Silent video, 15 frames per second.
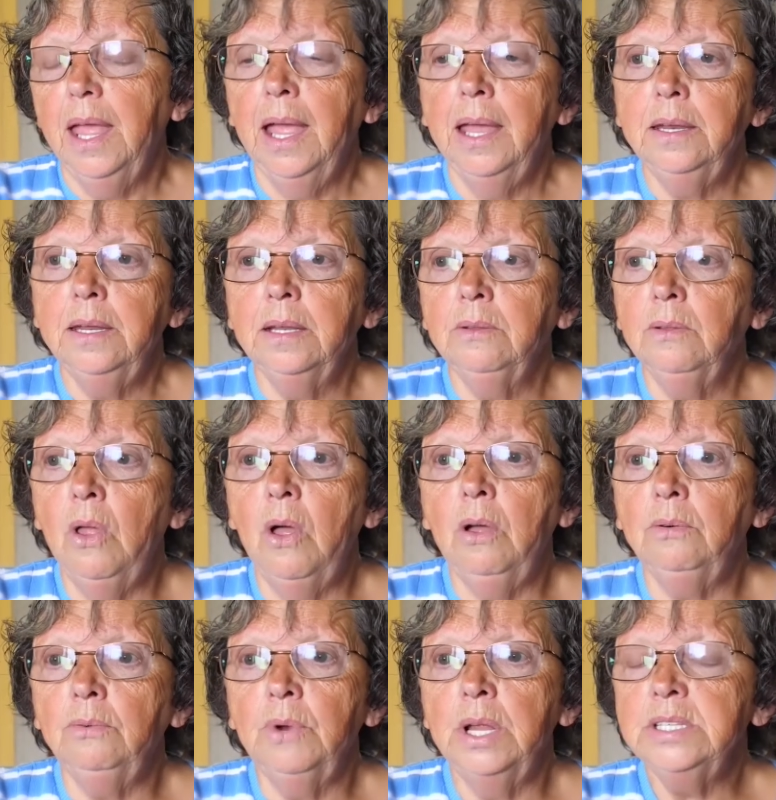And it
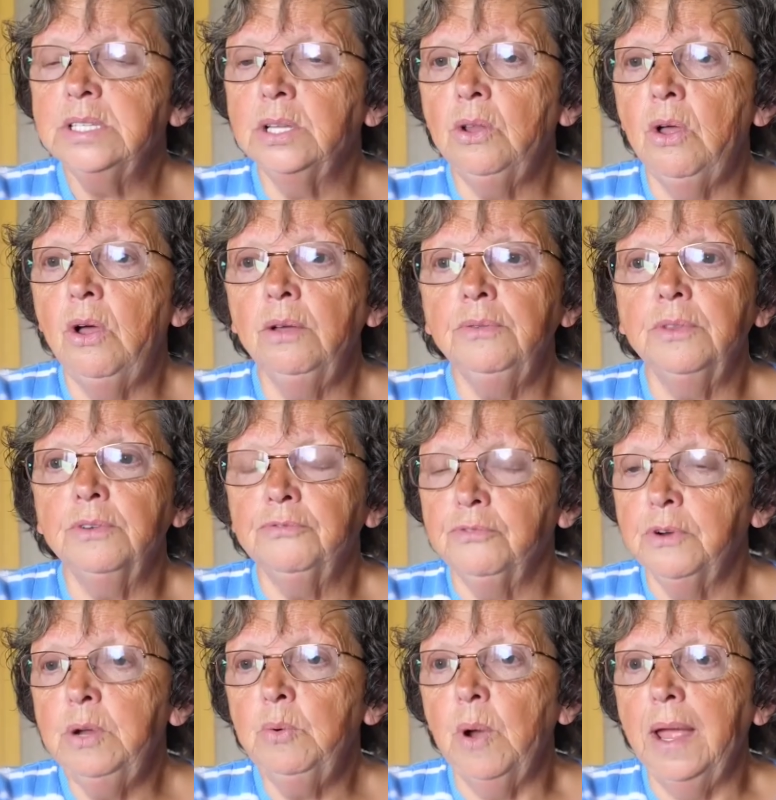runs along the
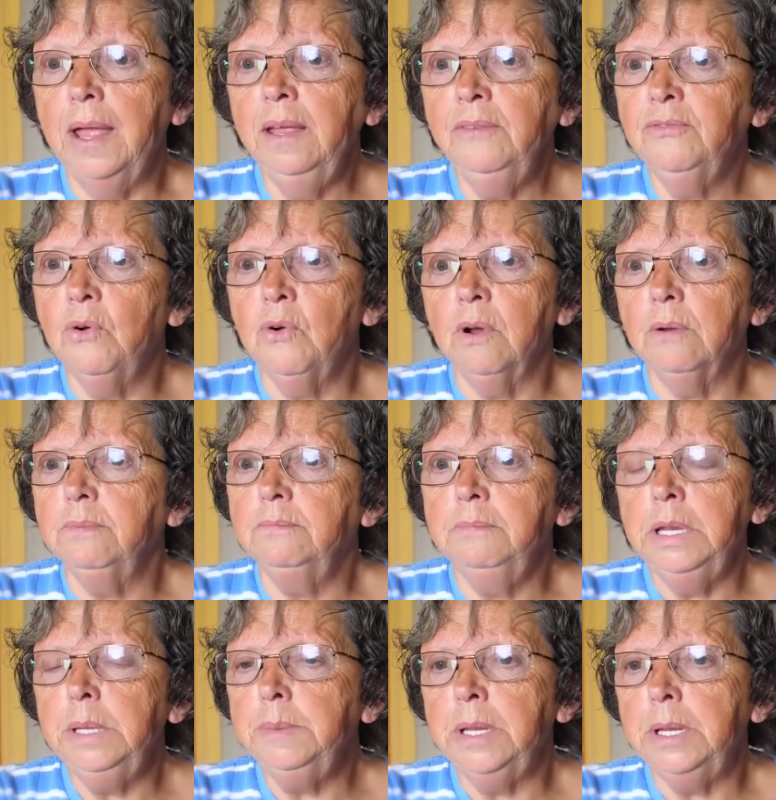freeway for
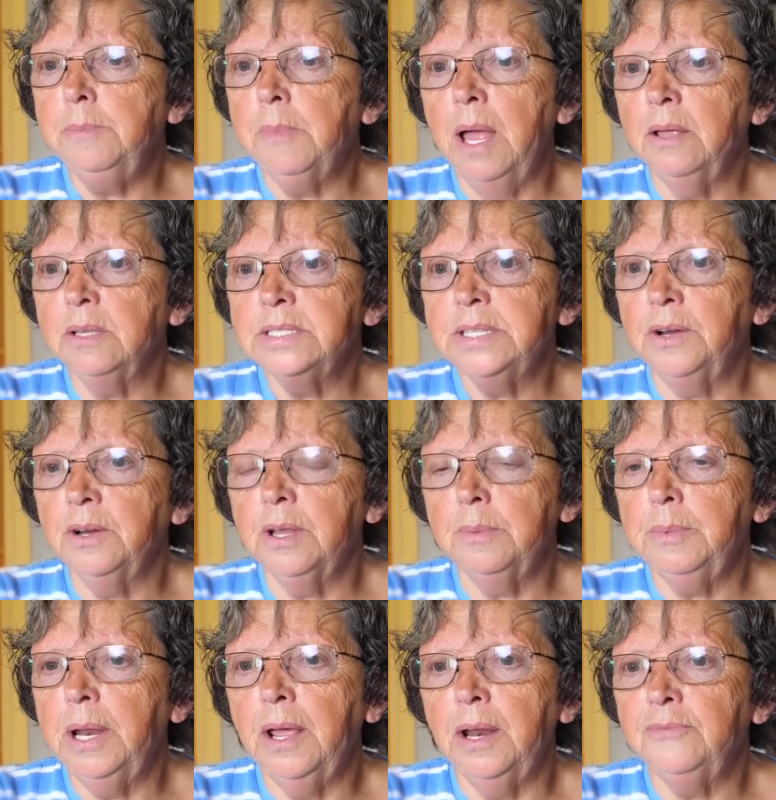many, many miles there
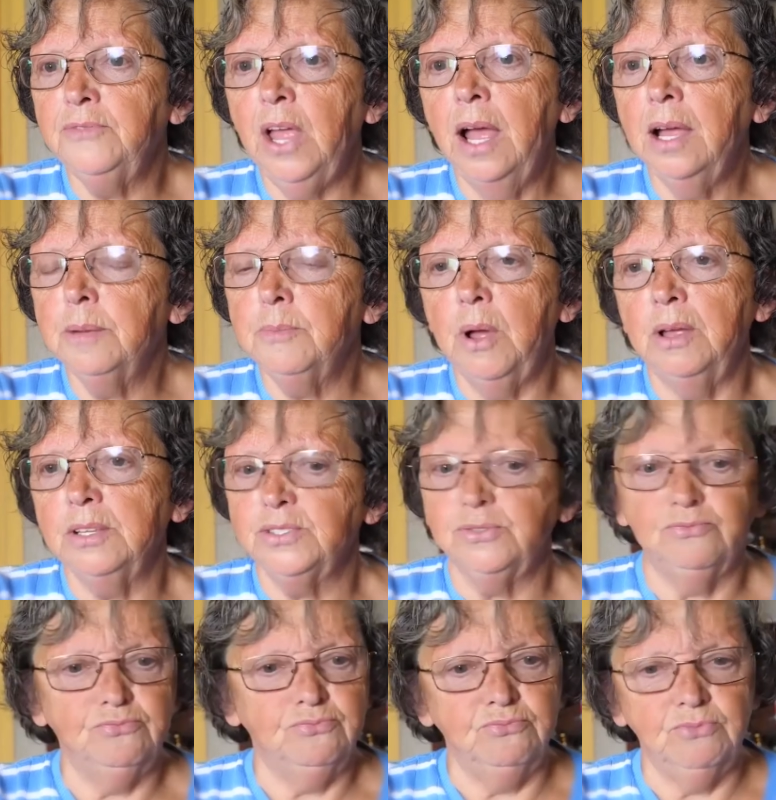coming out of Yakima. It's
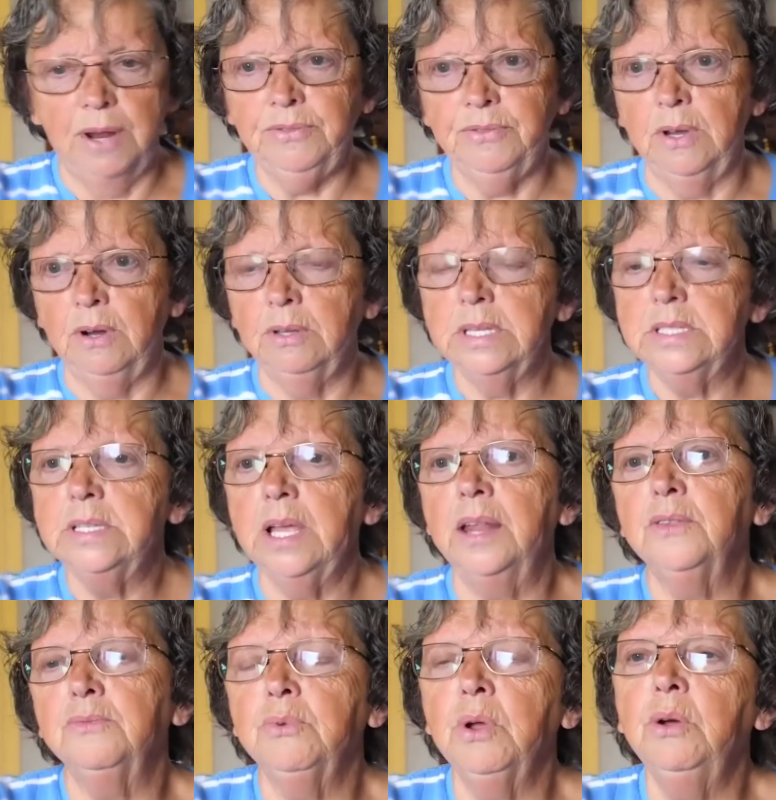right there on the
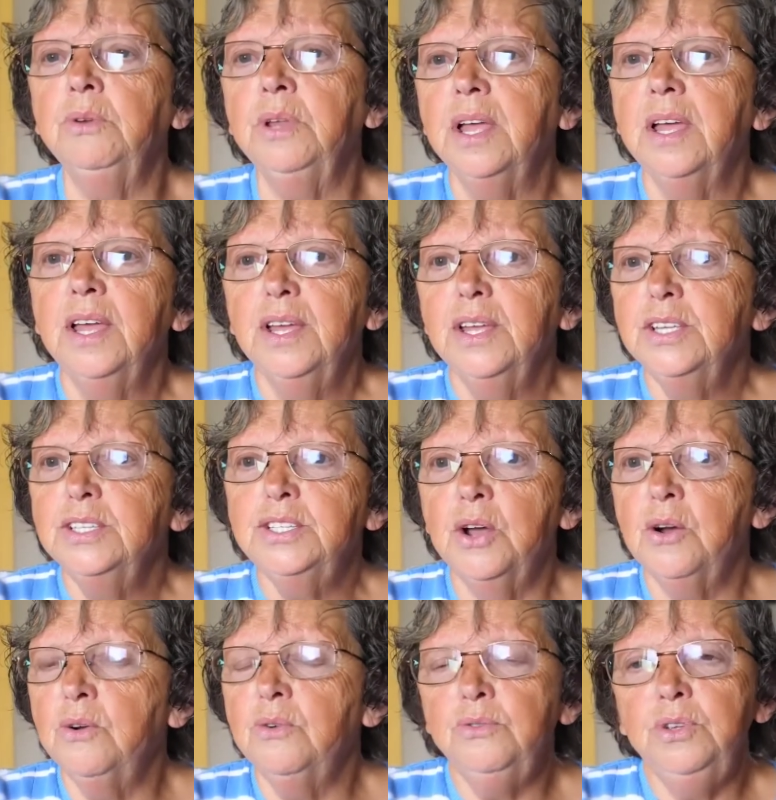side of the road.
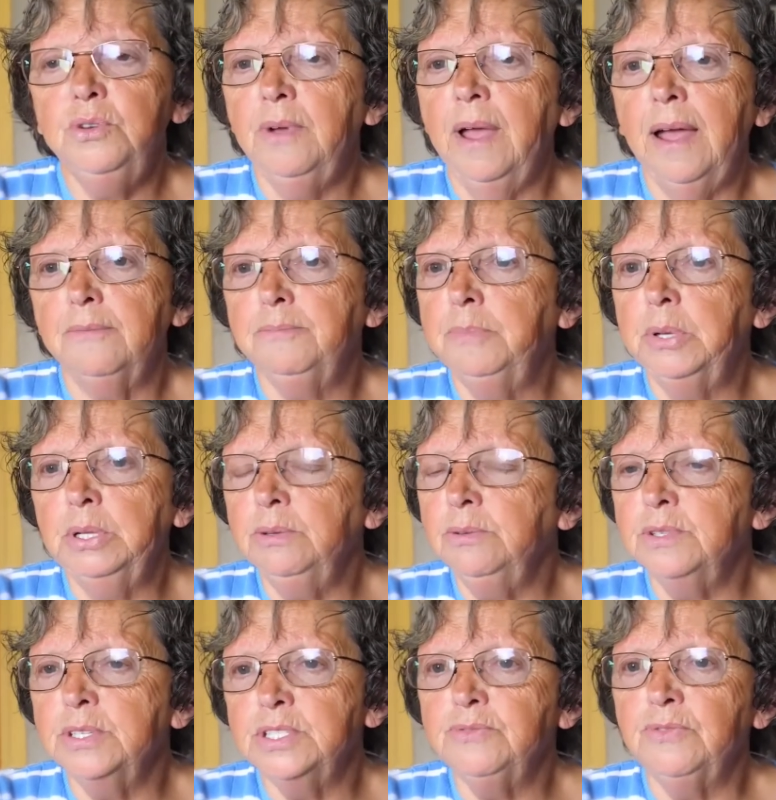So you have
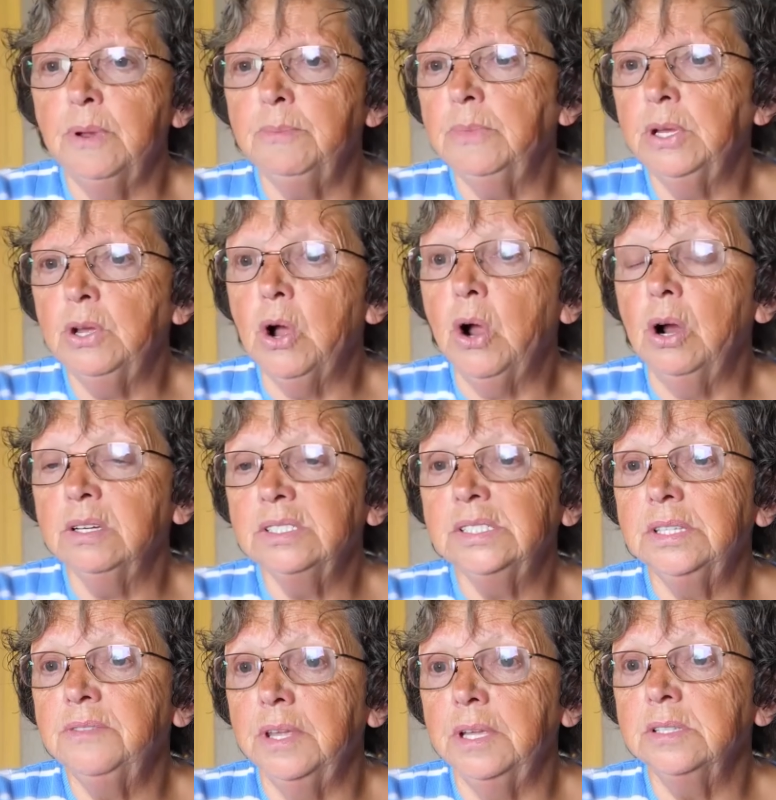pollutants from the cars
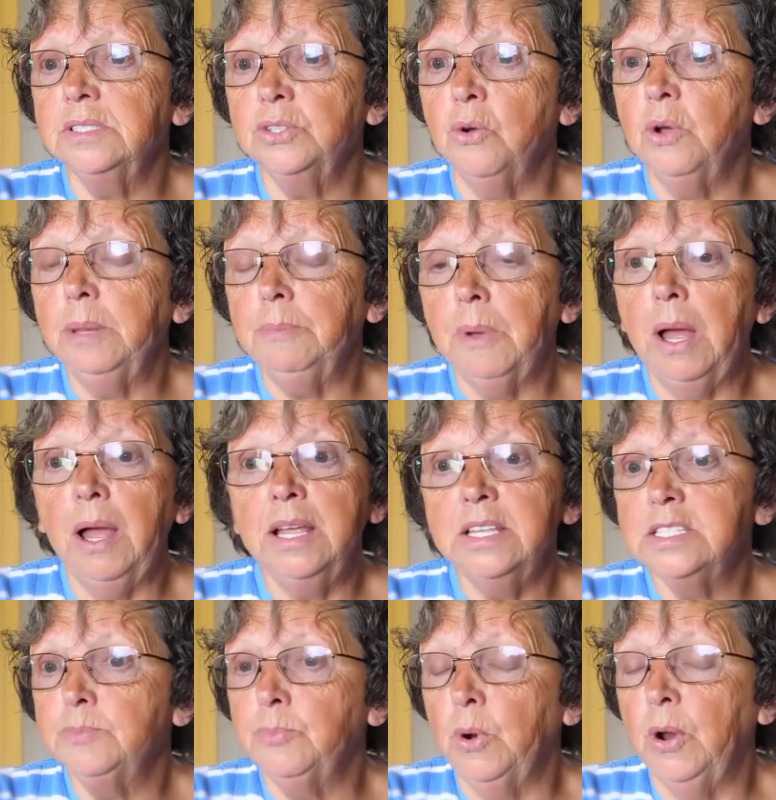and things going by,
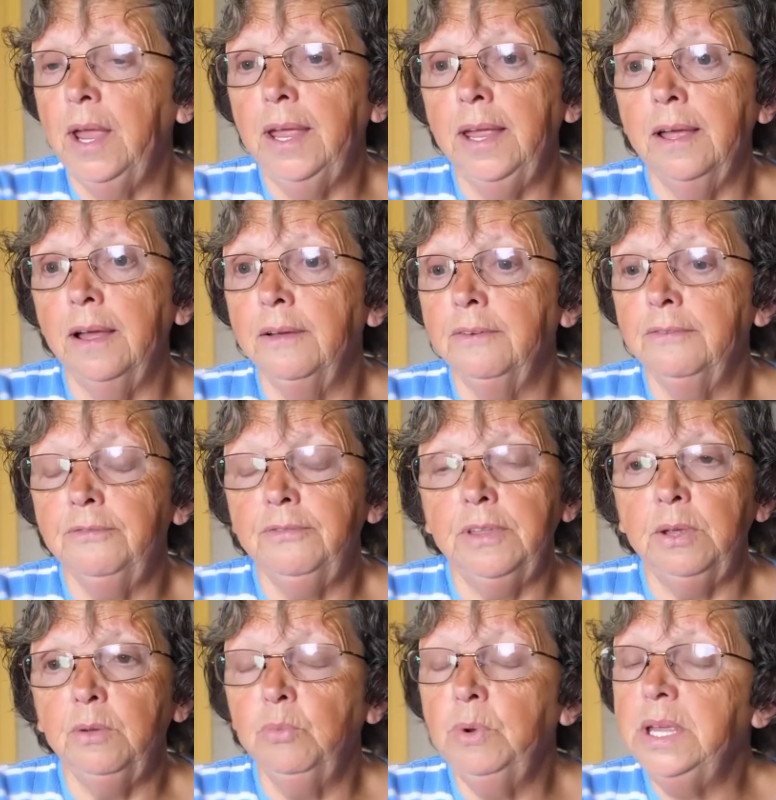spraying of
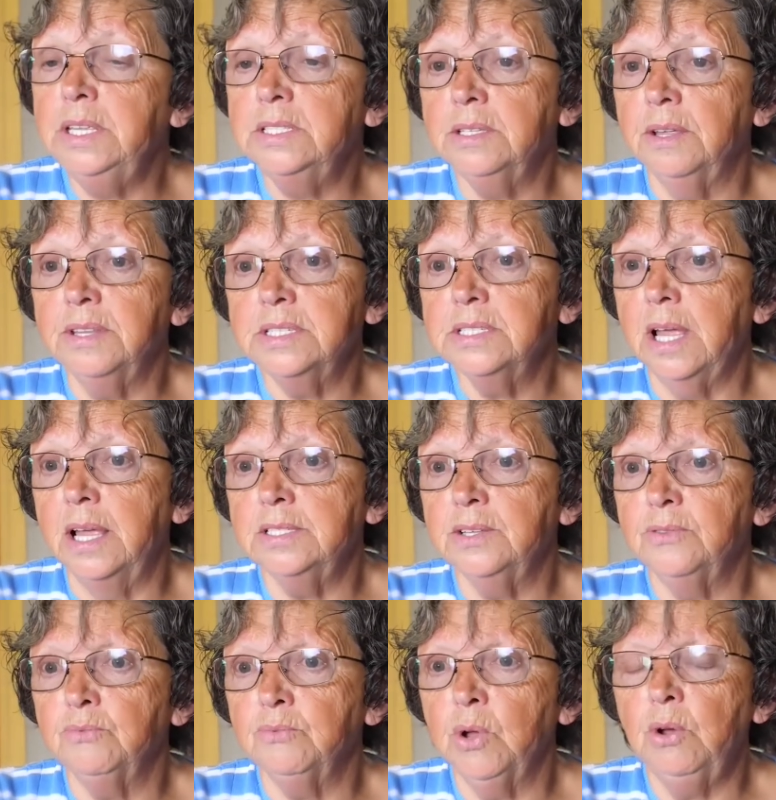the weeds on the sides
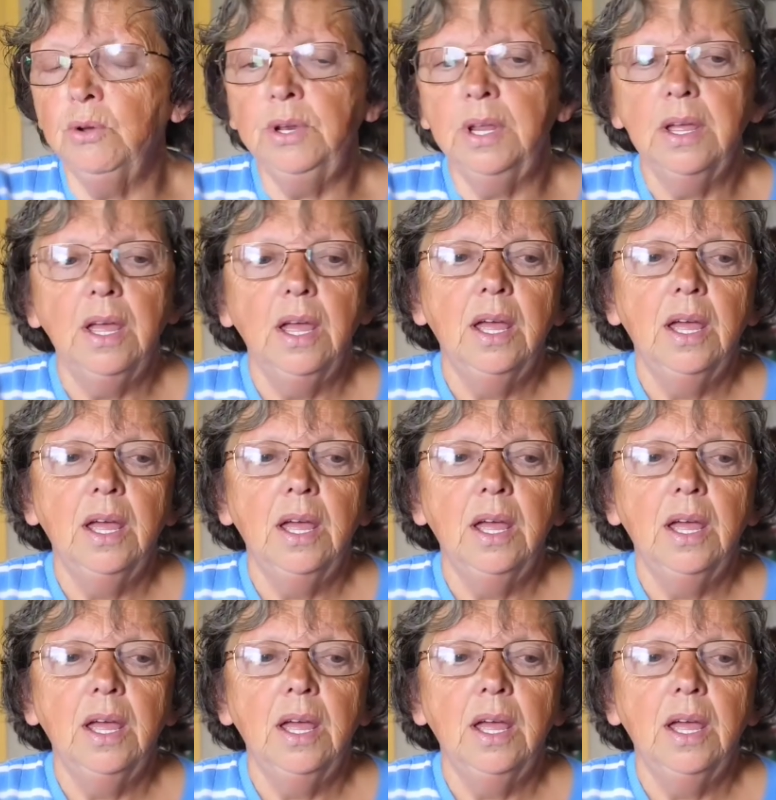of the road.